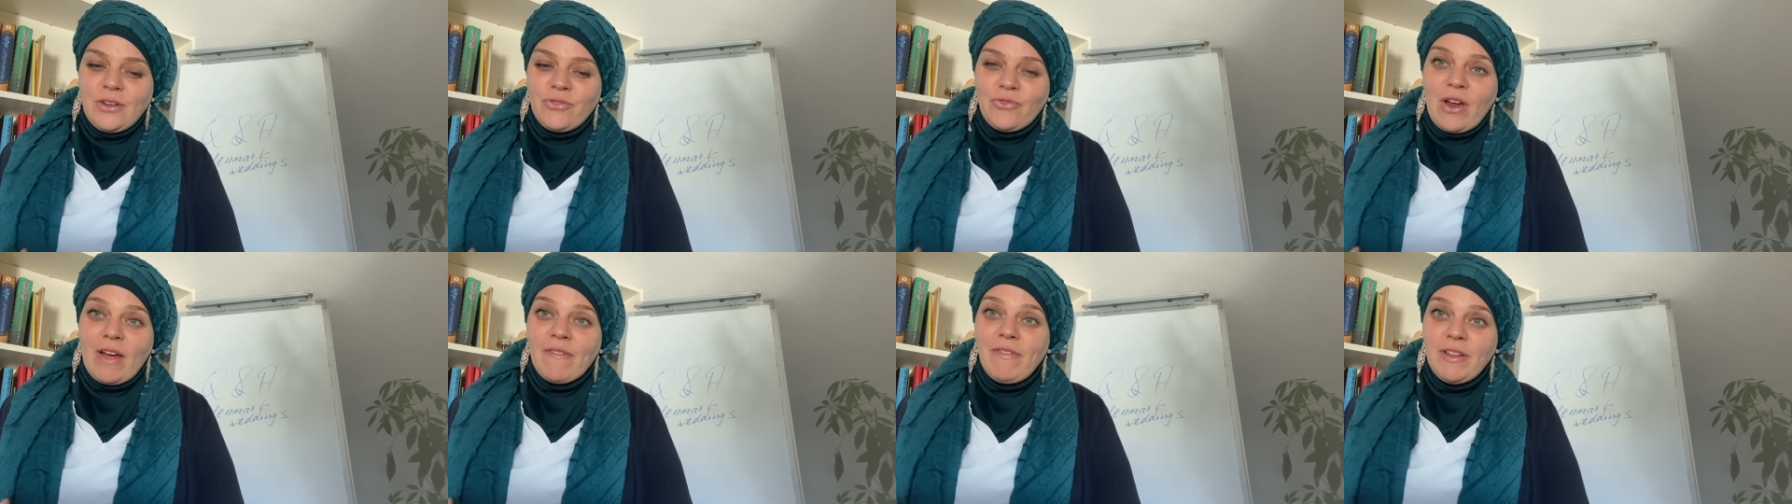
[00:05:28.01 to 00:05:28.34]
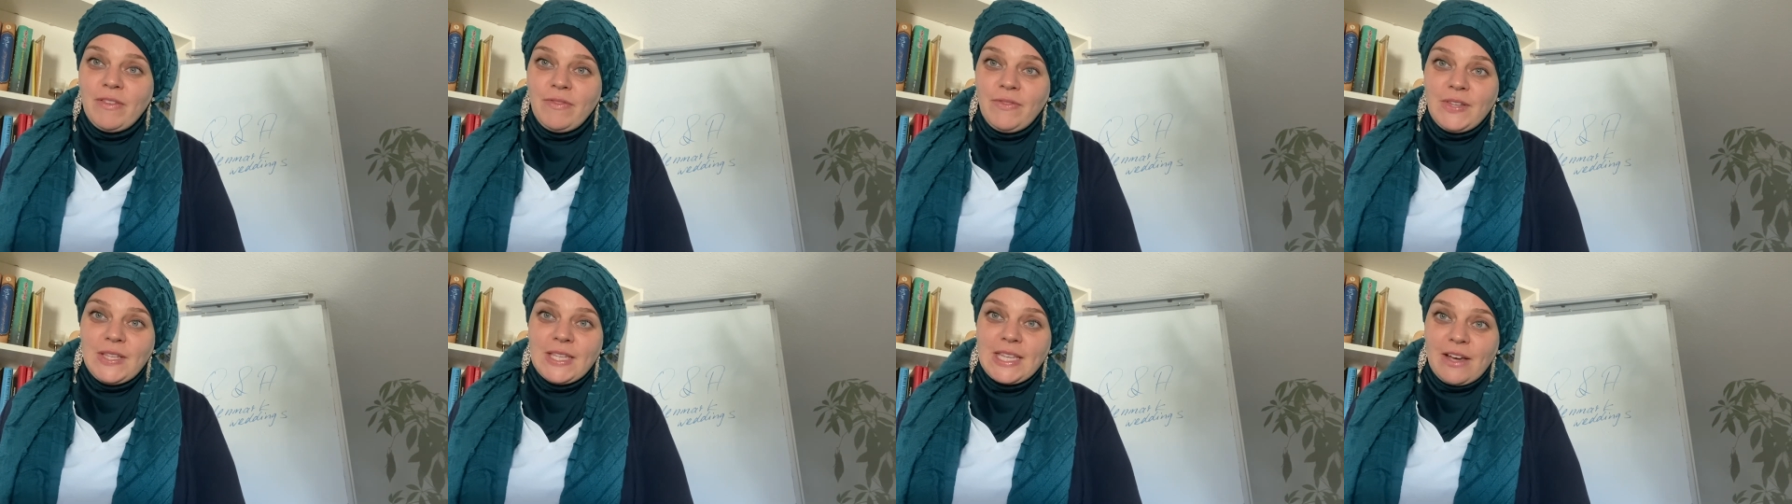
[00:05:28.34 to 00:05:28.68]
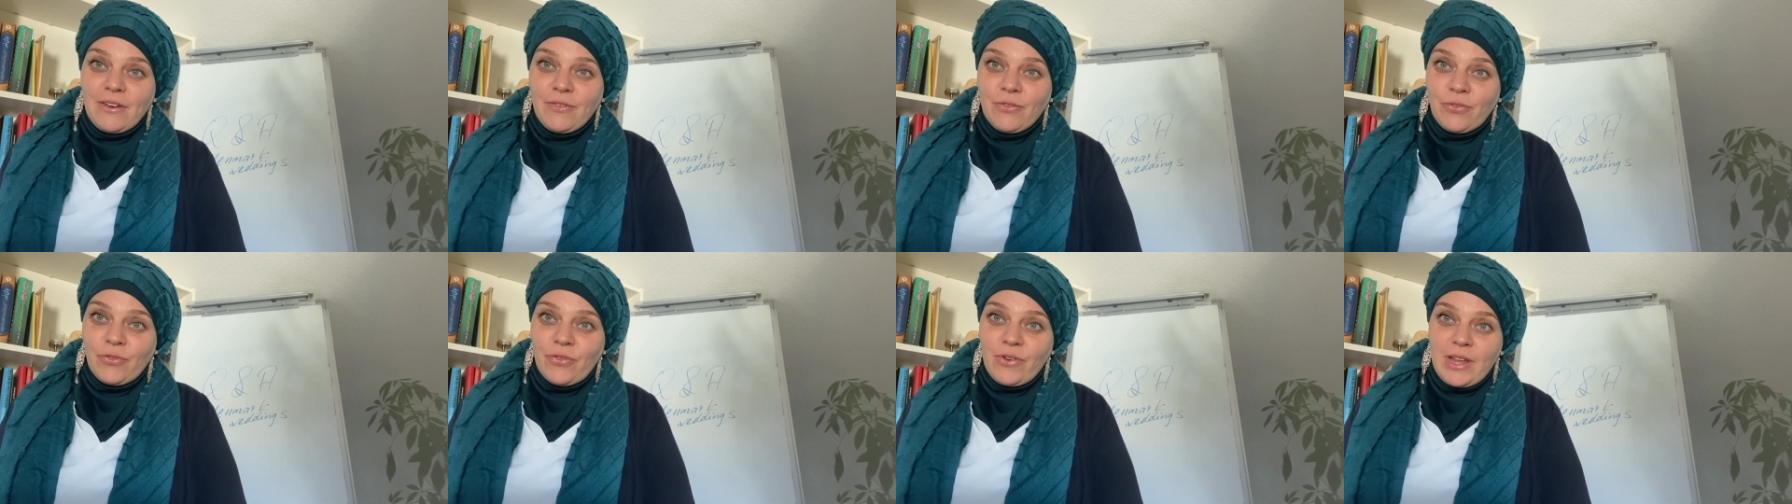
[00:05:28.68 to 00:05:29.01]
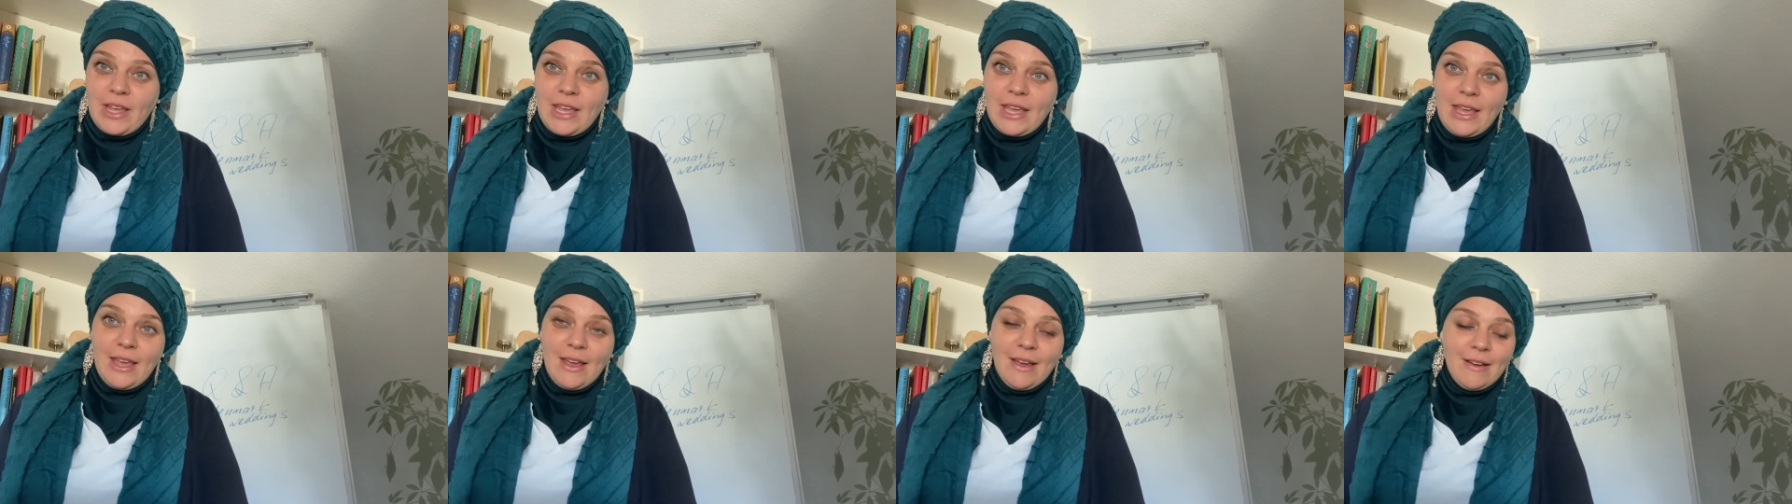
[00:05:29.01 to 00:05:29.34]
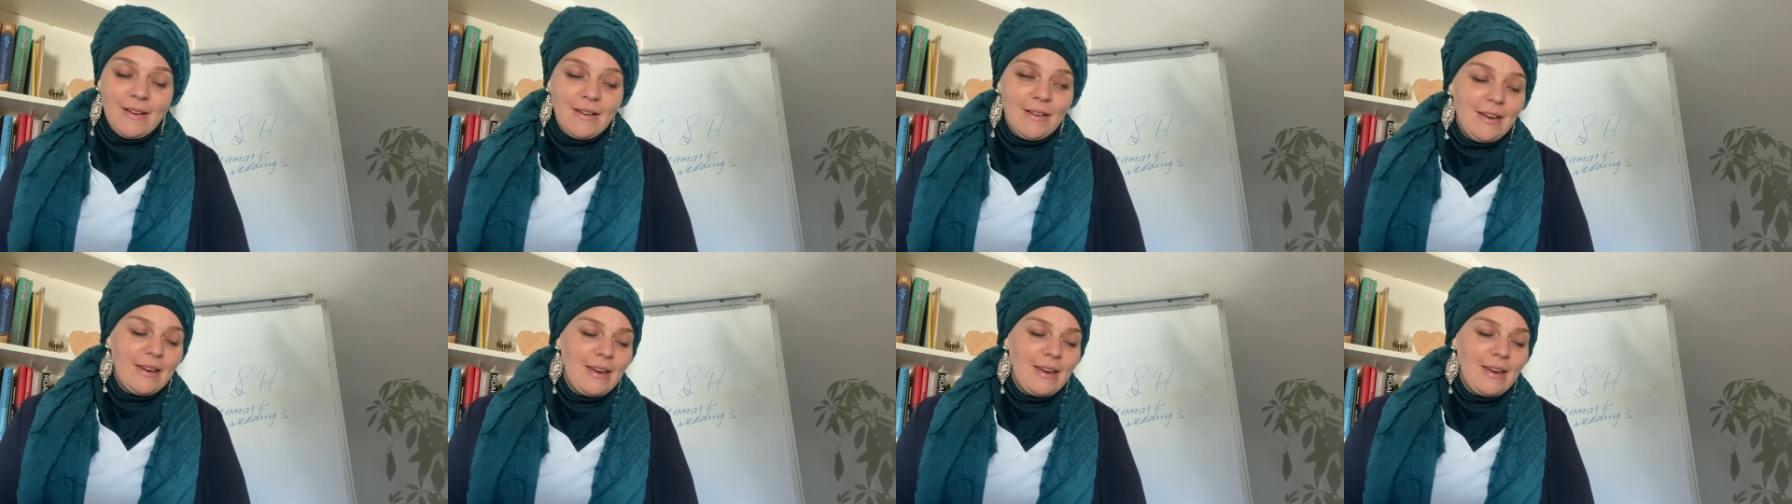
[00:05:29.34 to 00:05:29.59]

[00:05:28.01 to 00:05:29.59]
travel visa free,